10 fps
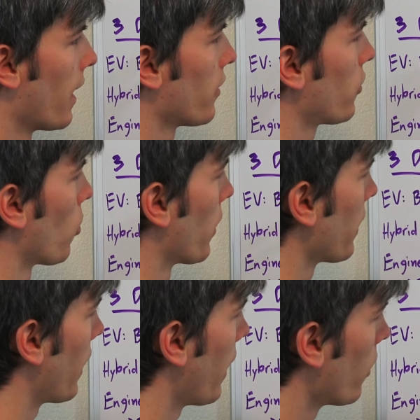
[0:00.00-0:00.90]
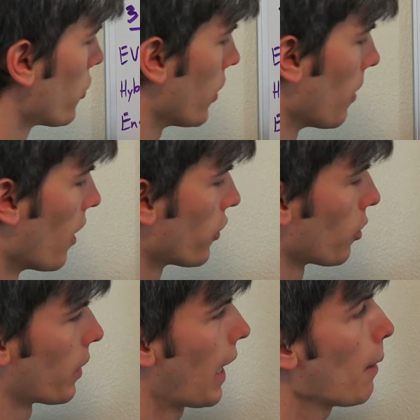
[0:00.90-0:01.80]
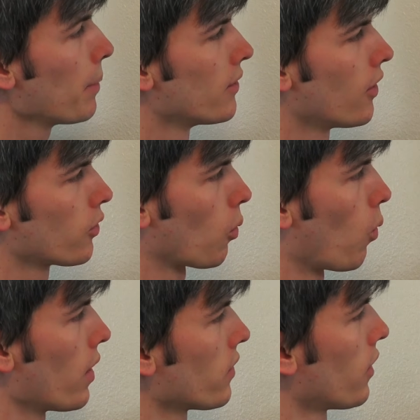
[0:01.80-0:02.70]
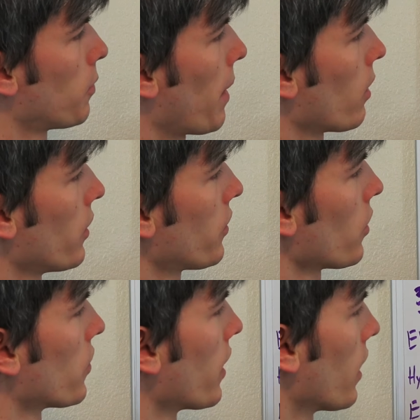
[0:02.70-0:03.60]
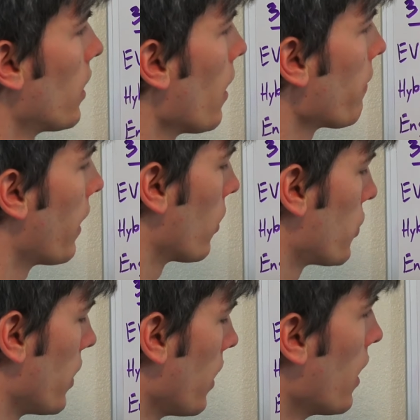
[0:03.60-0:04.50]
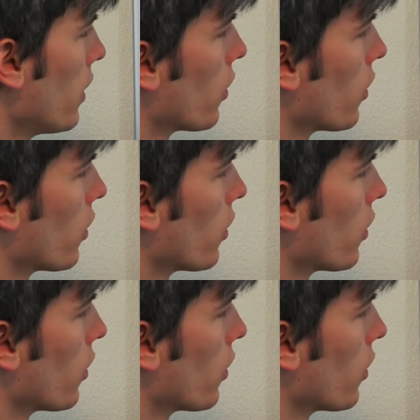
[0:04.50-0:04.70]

and storing that energy. So what happens is once this battery starts to get enough energy,